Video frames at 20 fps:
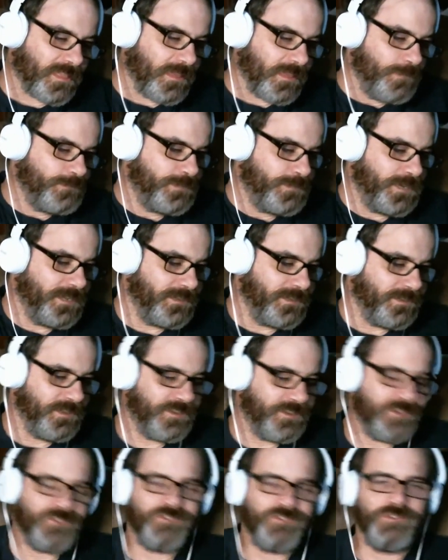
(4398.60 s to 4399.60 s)
But
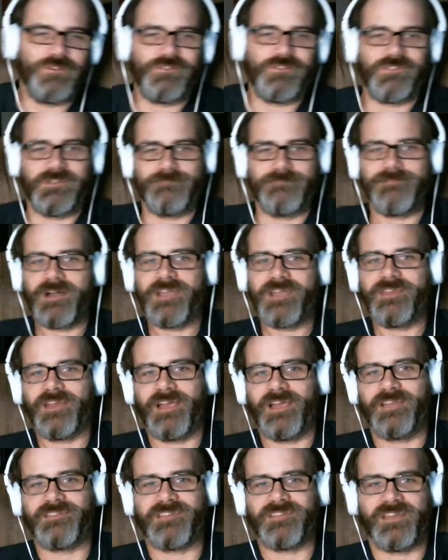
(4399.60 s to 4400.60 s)
this is usually my
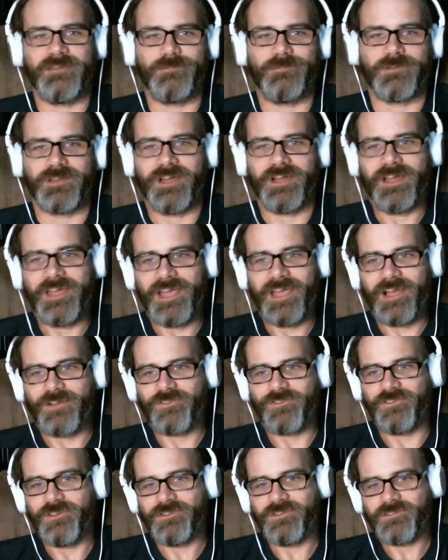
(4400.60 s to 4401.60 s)
nighttime when I
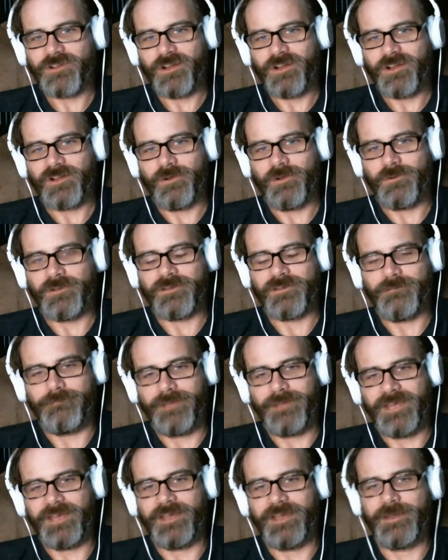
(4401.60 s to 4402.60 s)
actually start going to
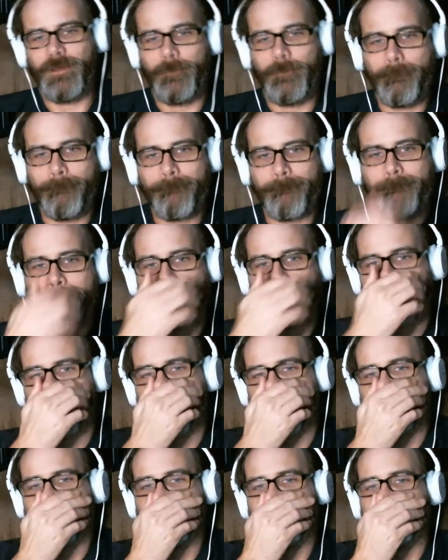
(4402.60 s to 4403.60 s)
bed,
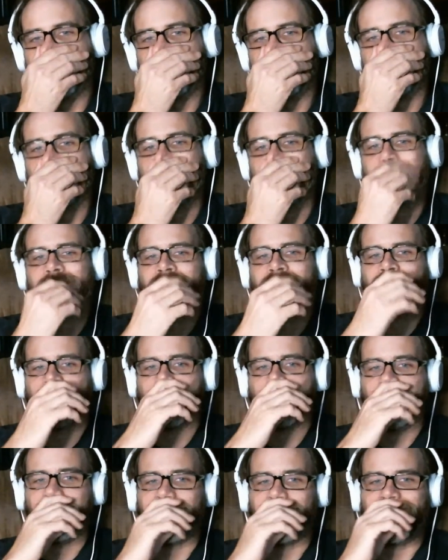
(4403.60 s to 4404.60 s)
mainly
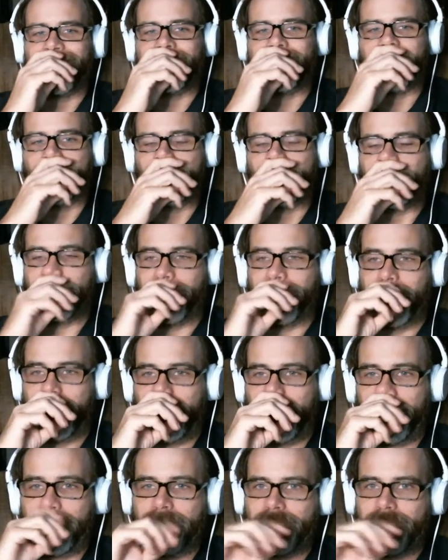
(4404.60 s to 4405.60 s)
because of,
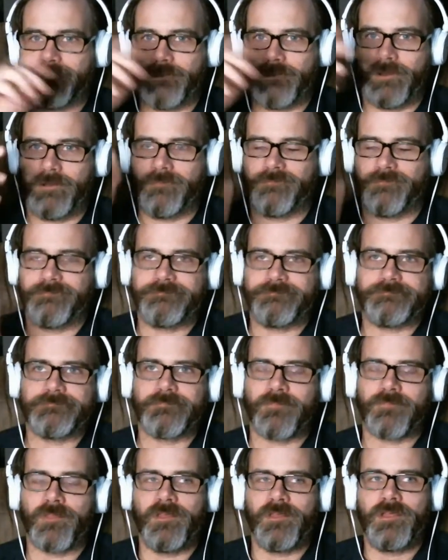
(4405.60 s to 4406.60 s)
well,
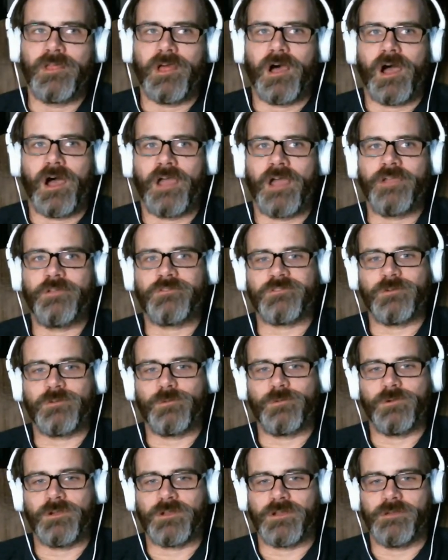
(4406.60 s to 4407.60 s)
I used to
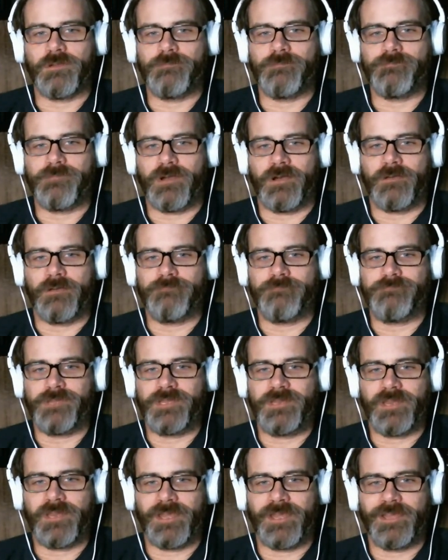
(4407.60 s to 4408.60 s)
work a
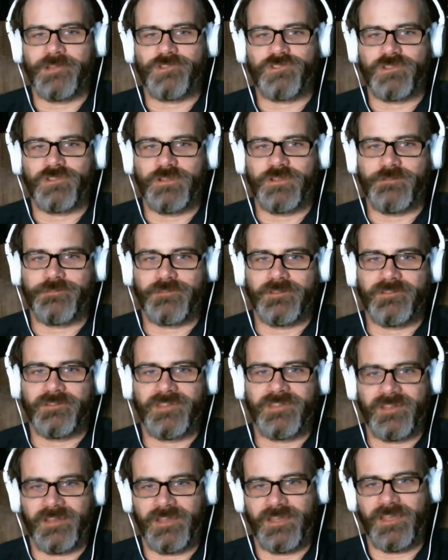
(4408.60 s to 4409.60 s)
midnight shift to
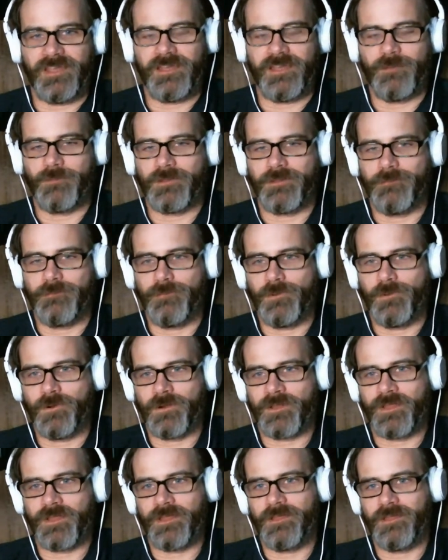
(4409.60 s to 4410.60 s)
10 a.m. in the
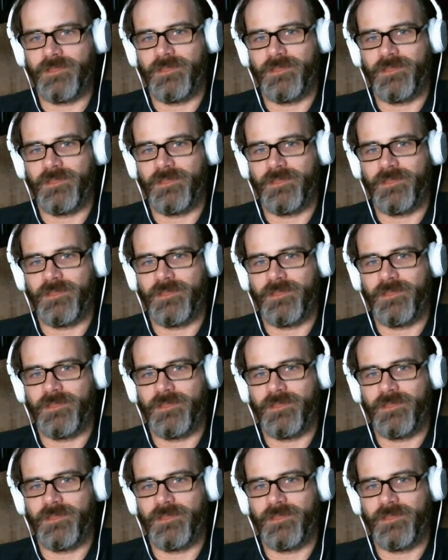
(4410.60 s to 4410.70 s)
morning,